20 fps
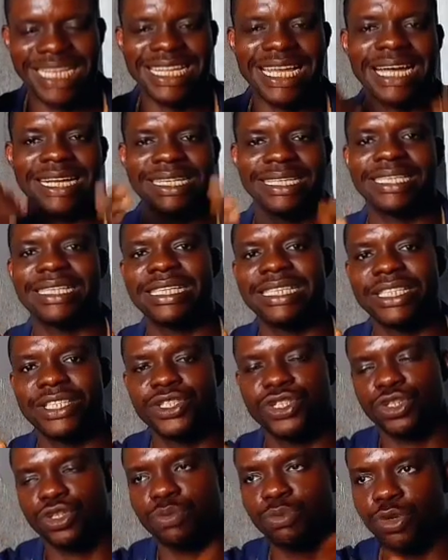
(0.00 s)
the
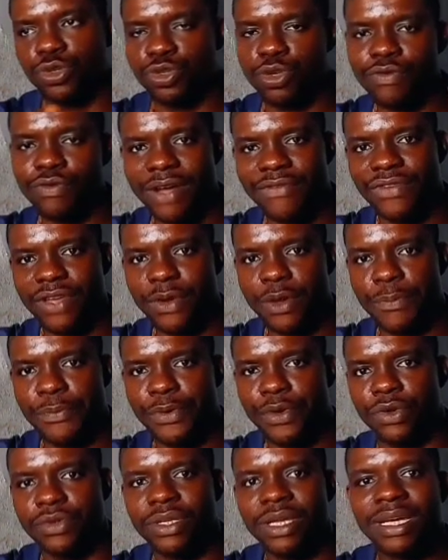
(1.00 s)
alkenes you must cover very well,
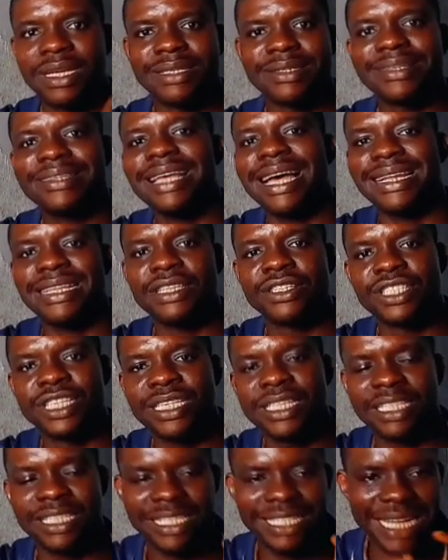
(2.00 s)
because
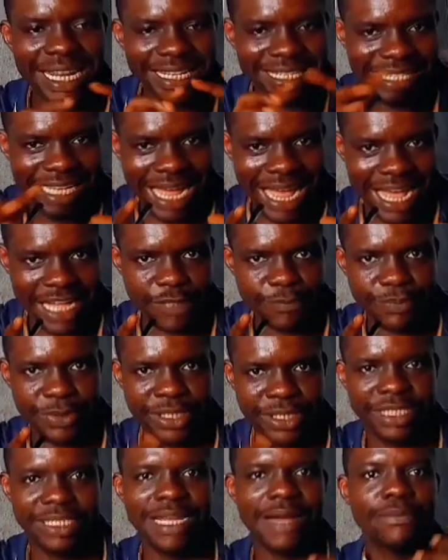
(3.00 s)
these are
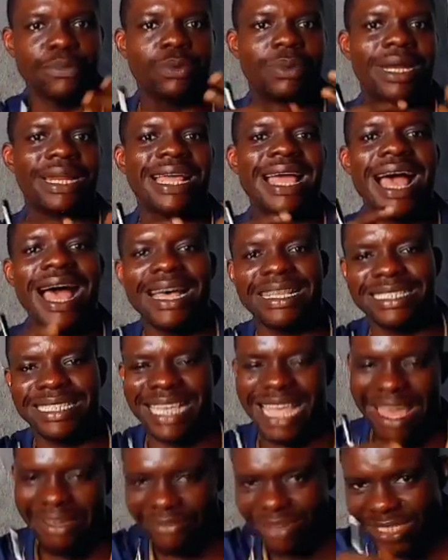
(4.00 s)
aspects JAMB normally asks
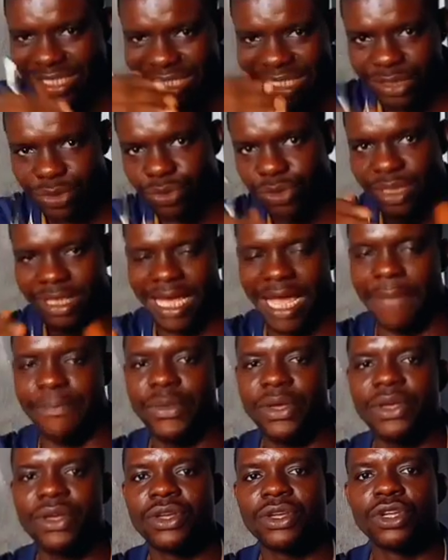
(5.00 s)
every single time.
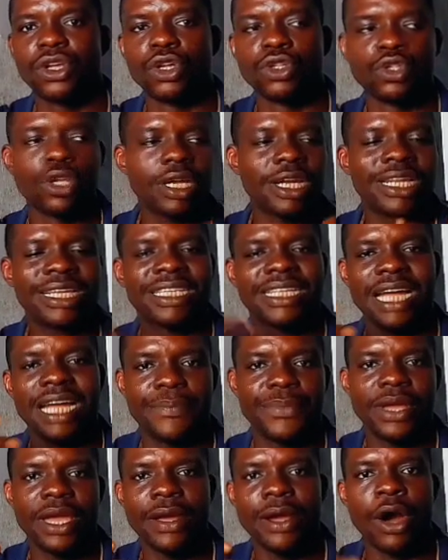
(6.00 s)
Not only
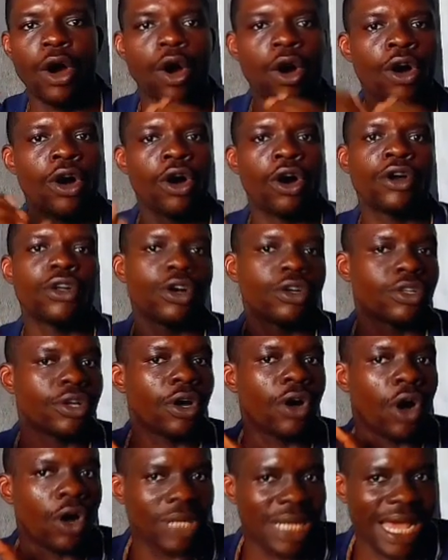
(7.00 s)
JAMB here, all
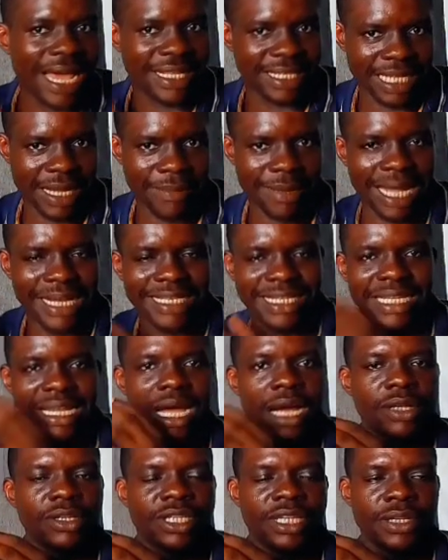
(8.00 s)
other exams like
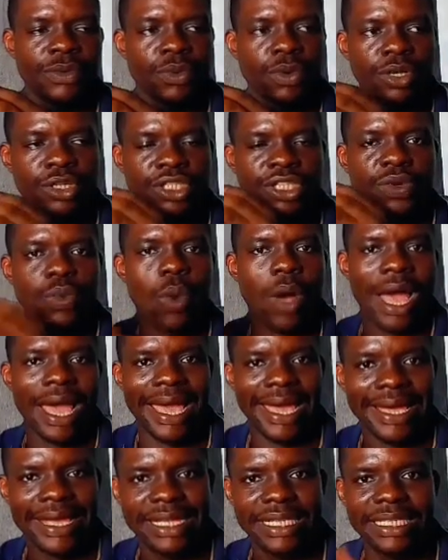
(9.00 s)
the
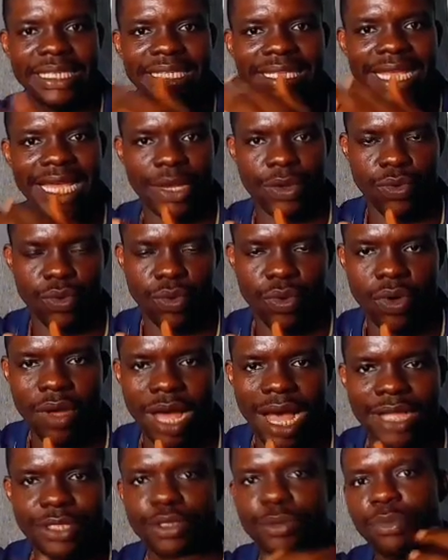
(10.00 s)
WAEC, the NECO,
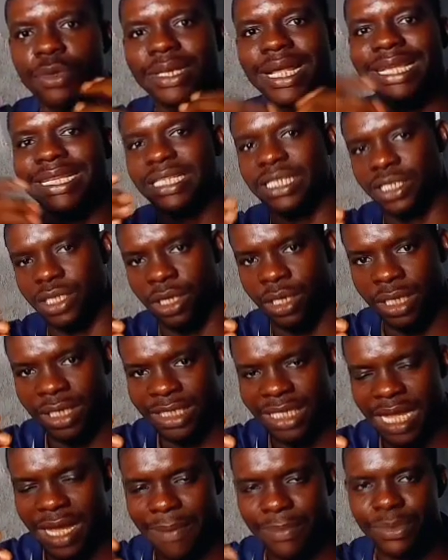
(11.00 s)
and some other institutional
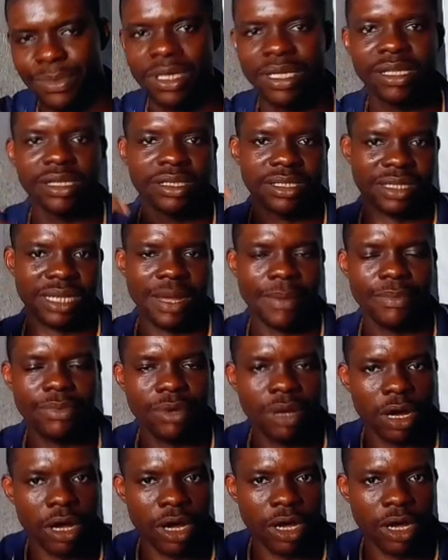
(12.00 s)
exam. JAMB